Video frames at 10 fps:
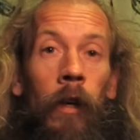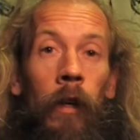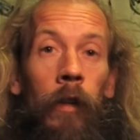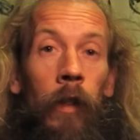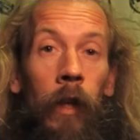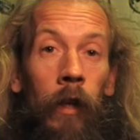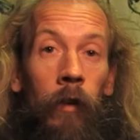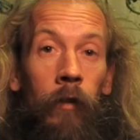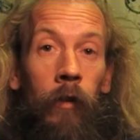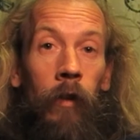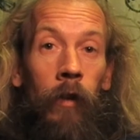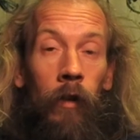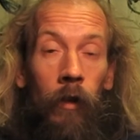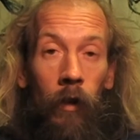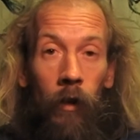and things
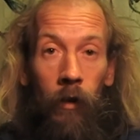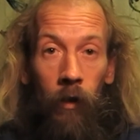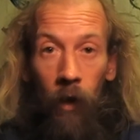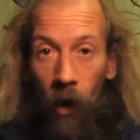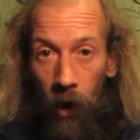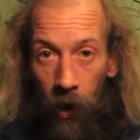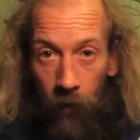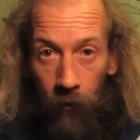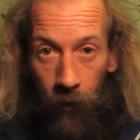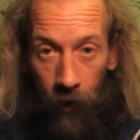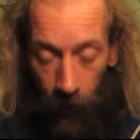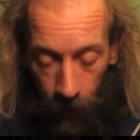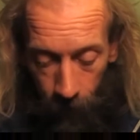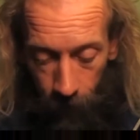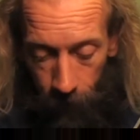lie every
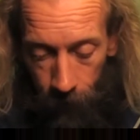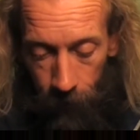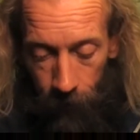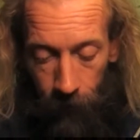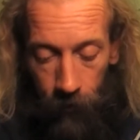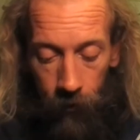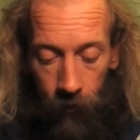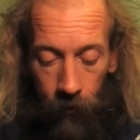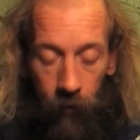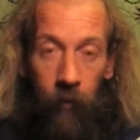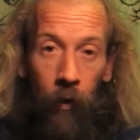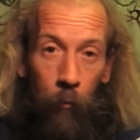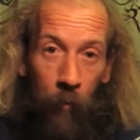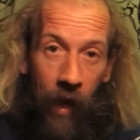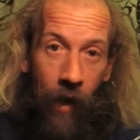day, tell
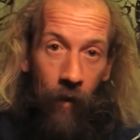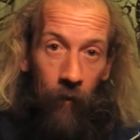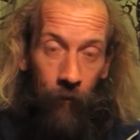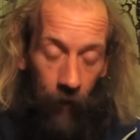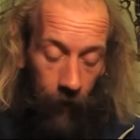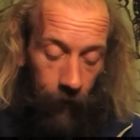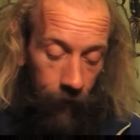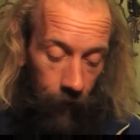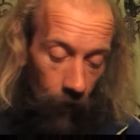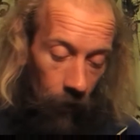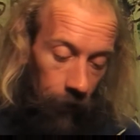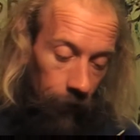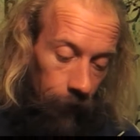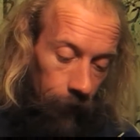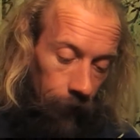bare-faced
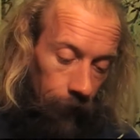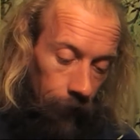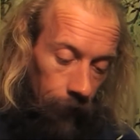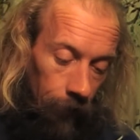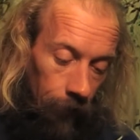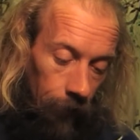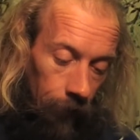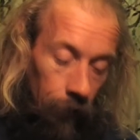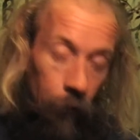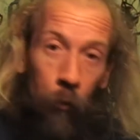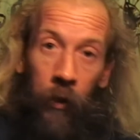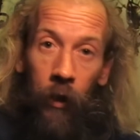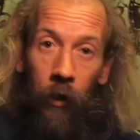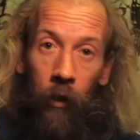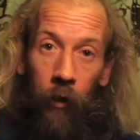lies to win
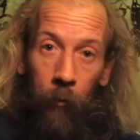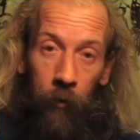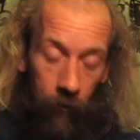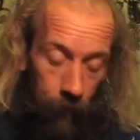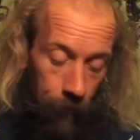an argument,